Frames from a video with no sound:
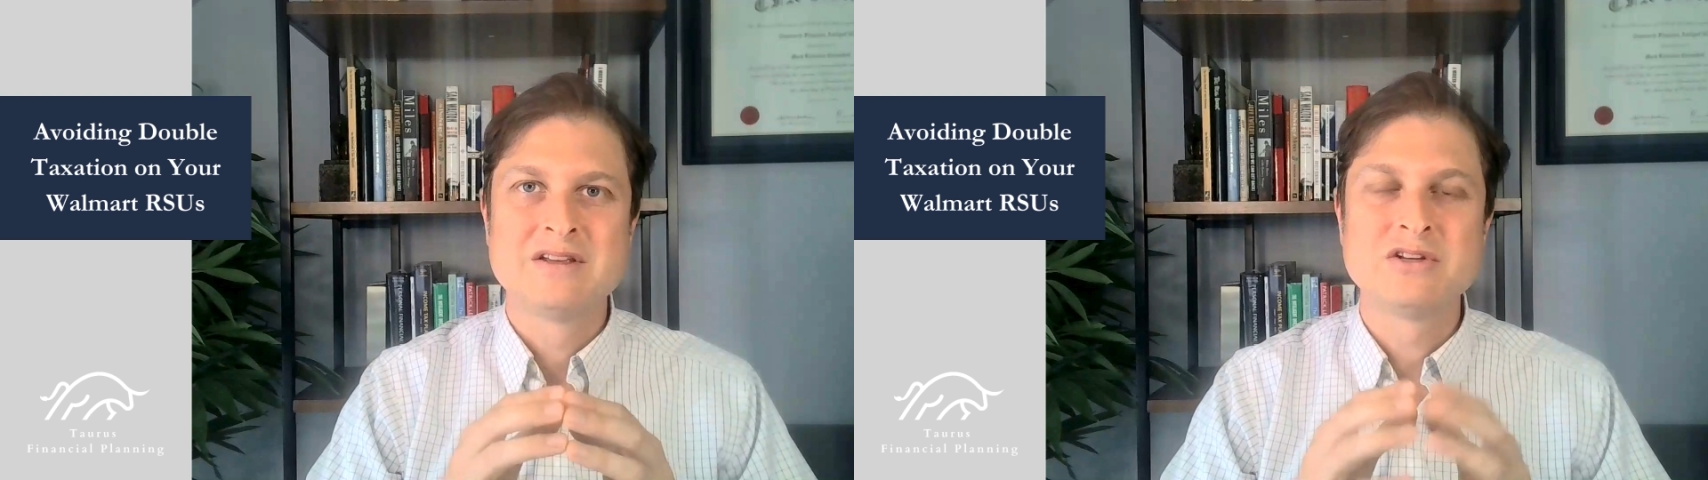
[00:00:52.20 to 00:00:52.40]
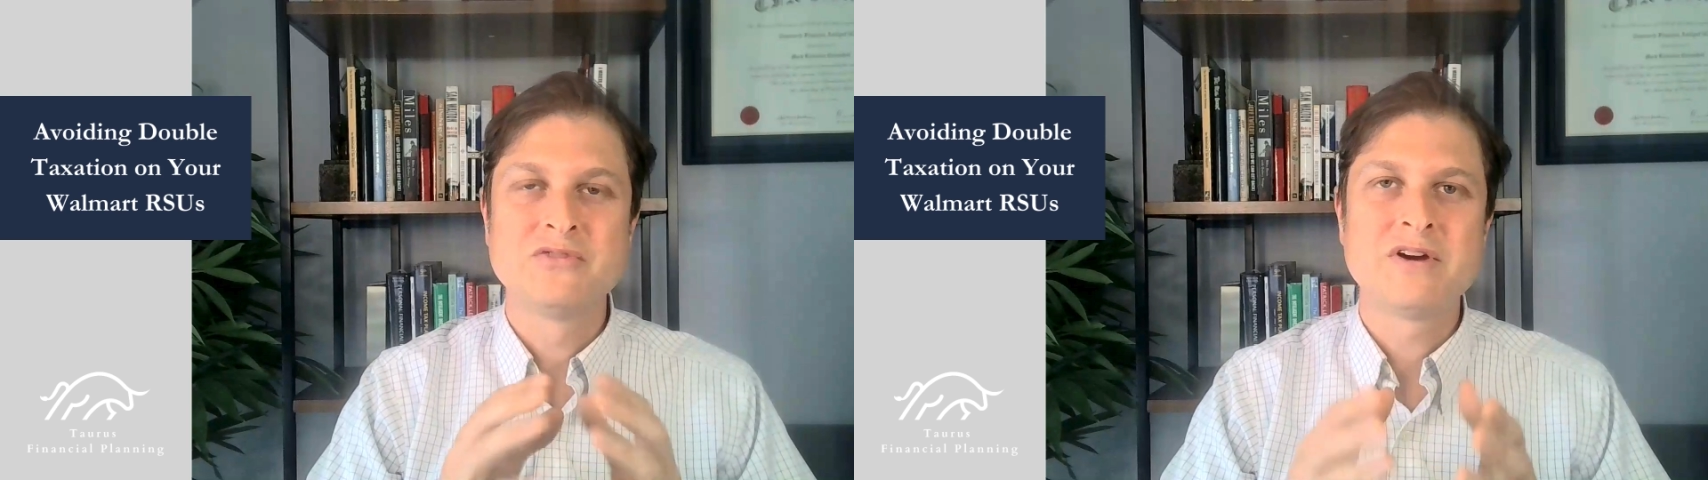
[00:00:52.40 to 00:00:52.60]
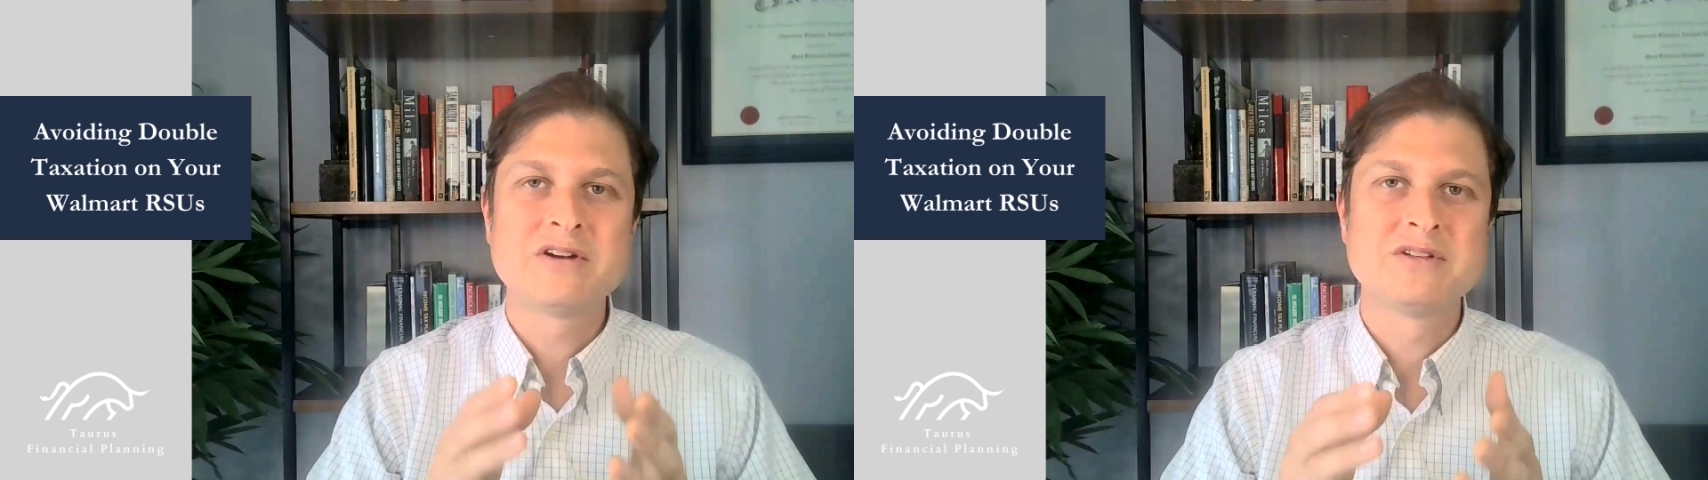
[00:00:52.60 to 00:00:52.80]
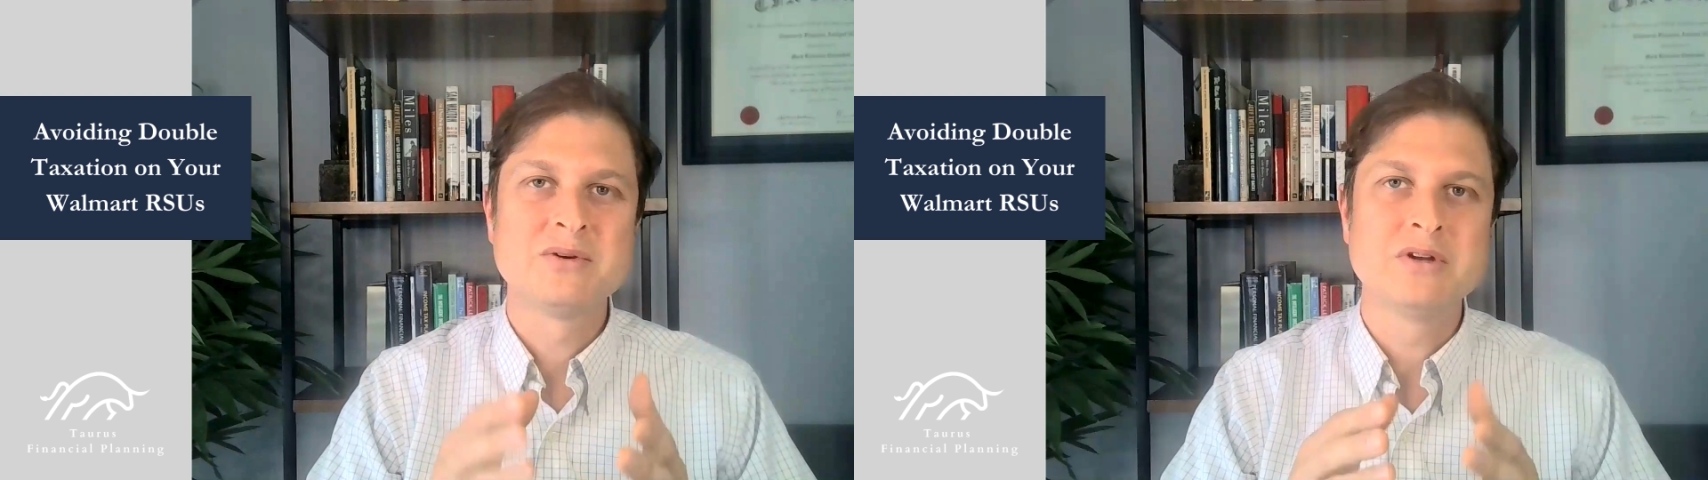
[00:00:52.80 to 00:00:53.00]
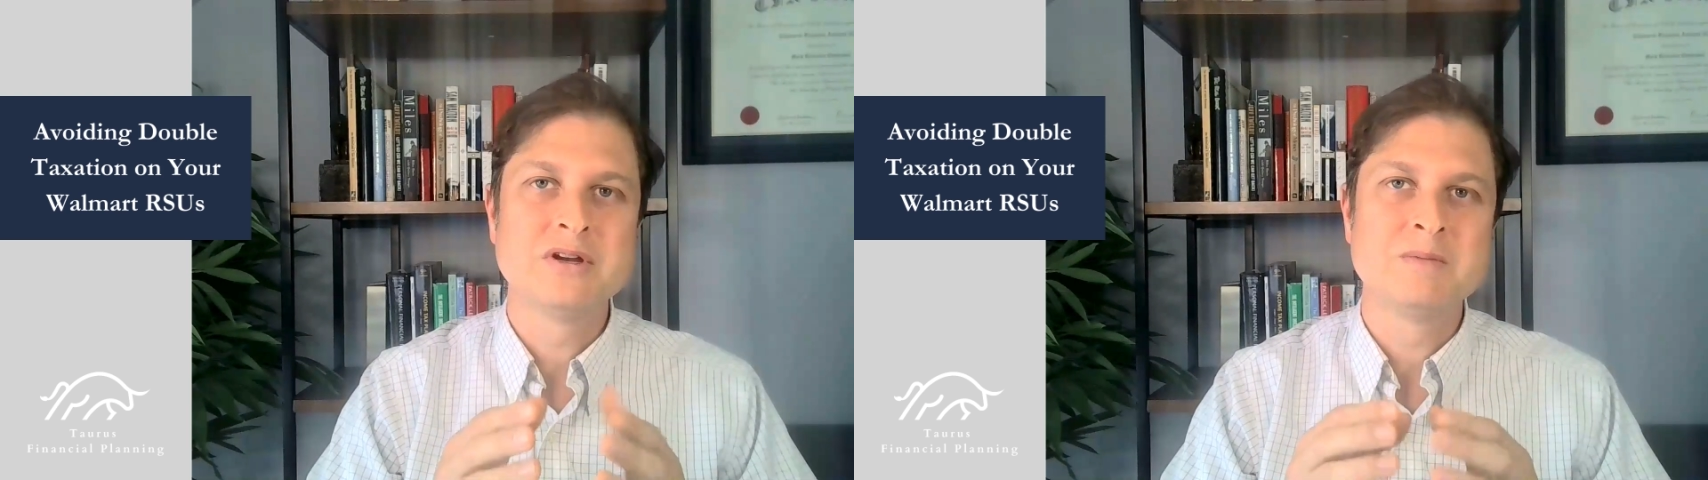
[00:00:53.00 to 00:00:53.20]
So far, so
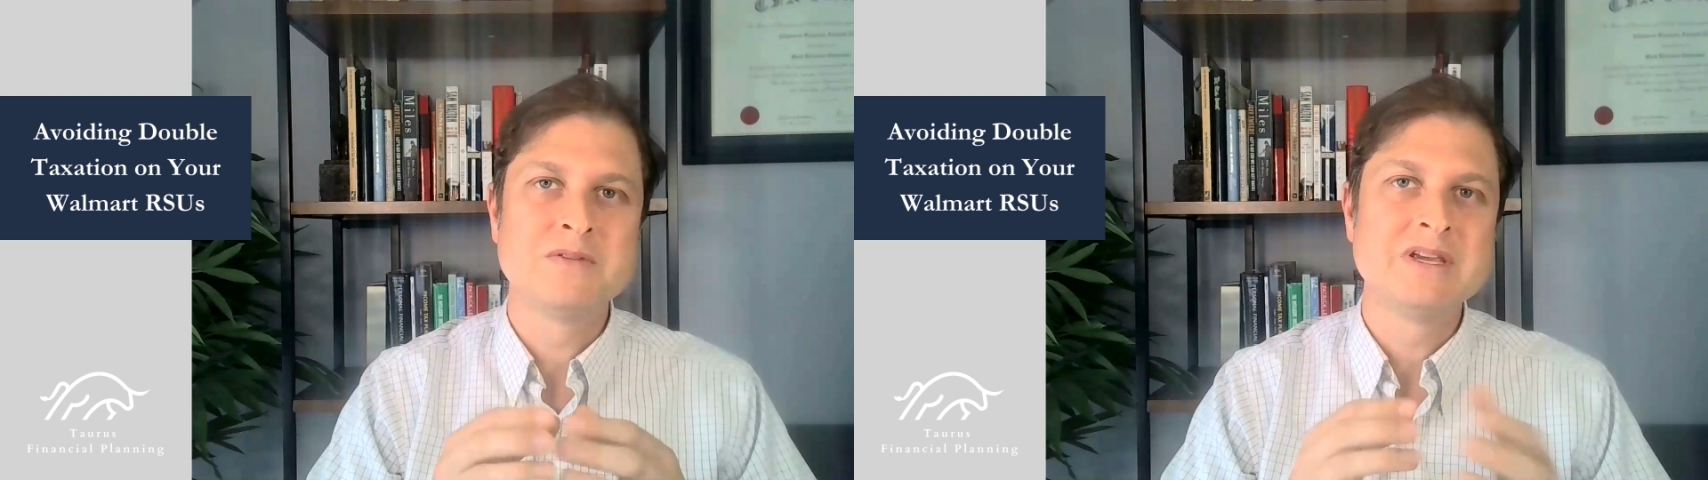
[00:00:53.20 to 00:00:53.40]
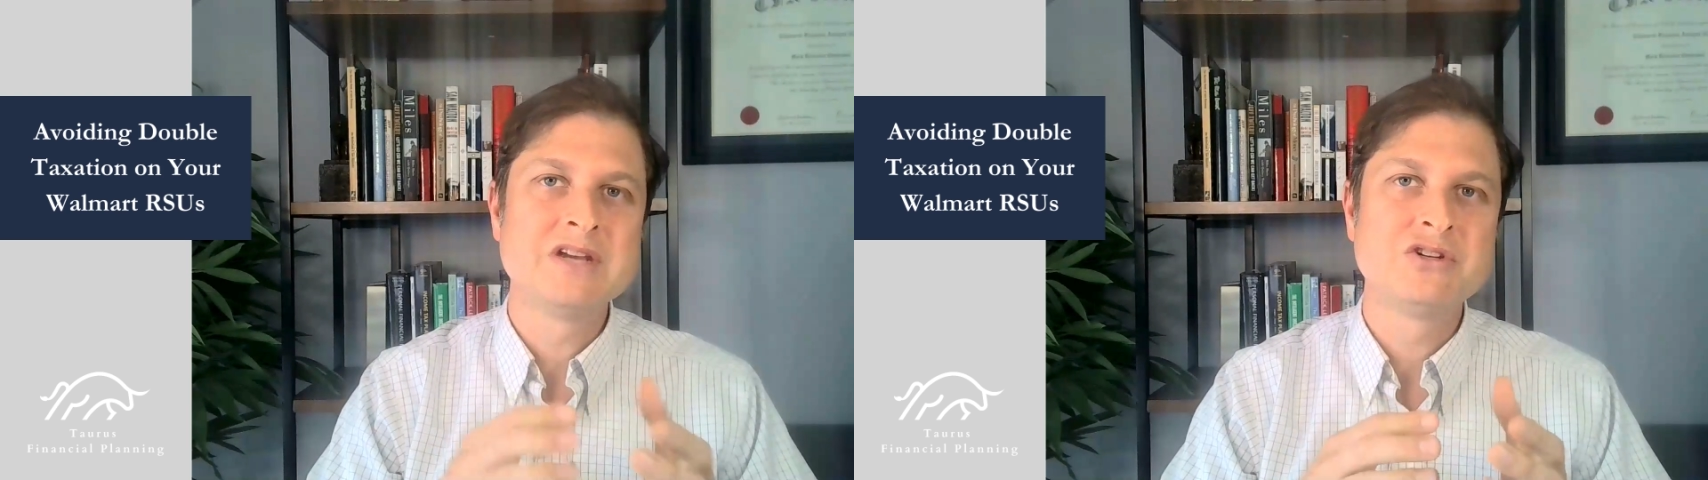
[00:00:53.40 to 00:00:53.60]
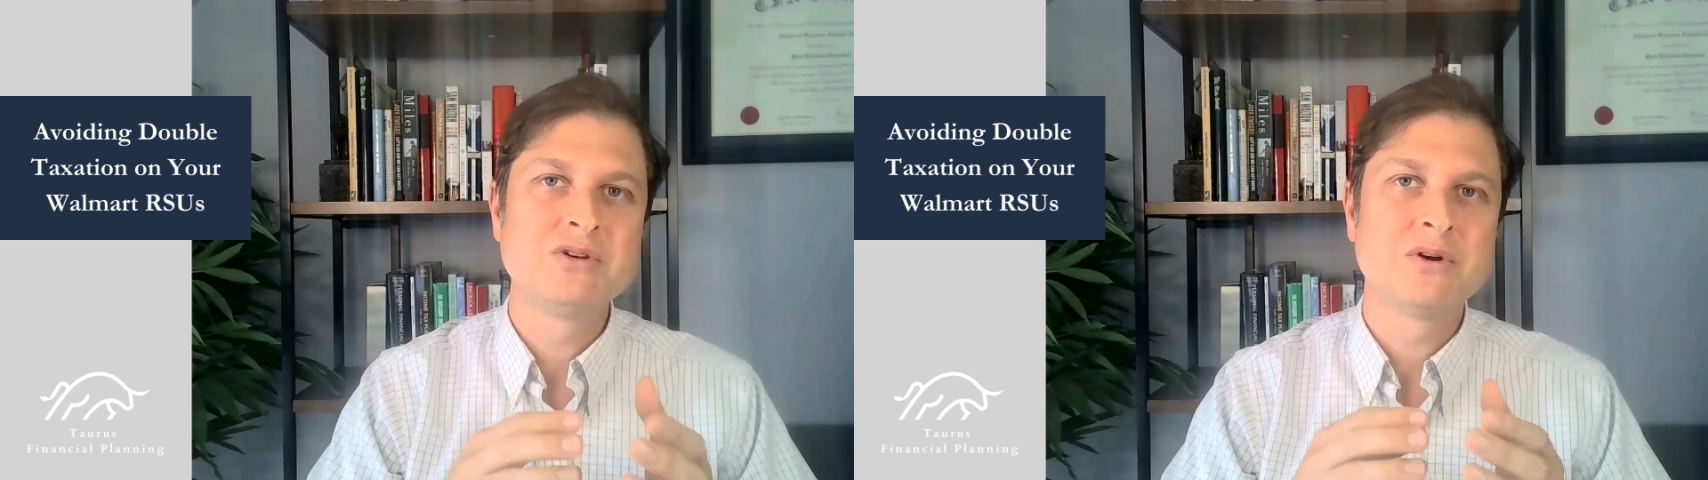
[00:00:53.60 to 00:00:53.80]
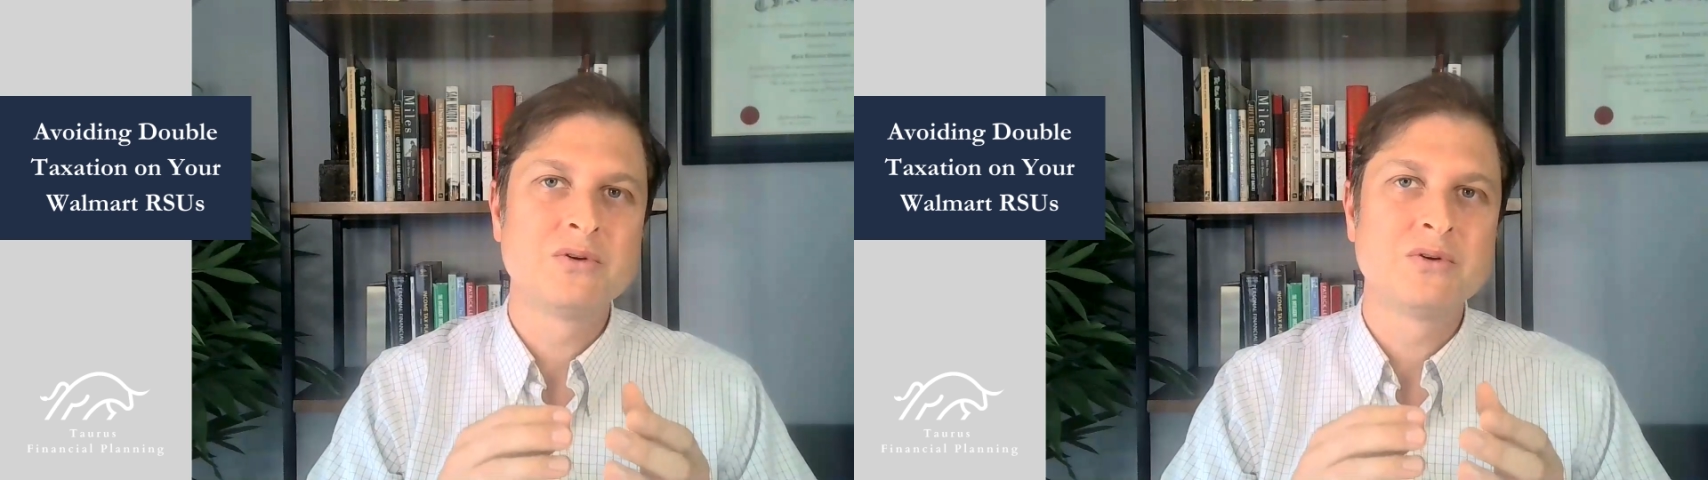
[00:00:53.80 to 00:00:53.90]
good, but the issue